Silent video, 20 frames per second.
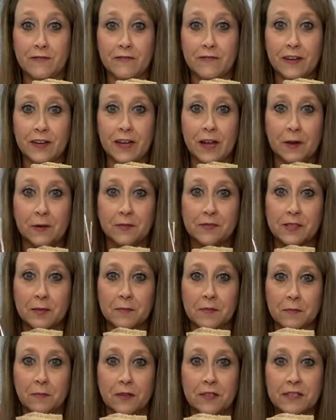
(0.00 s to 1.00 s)
you know,
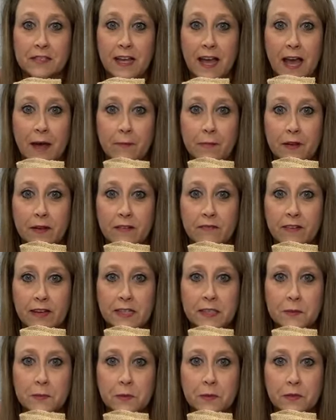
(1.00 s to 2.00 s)
something was to happen to
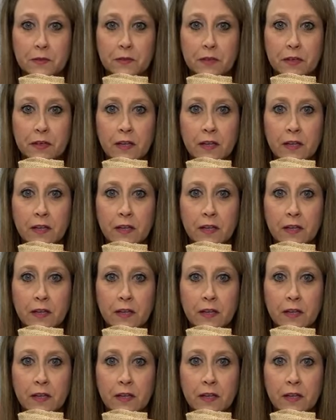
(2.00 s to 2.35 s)
Facebook.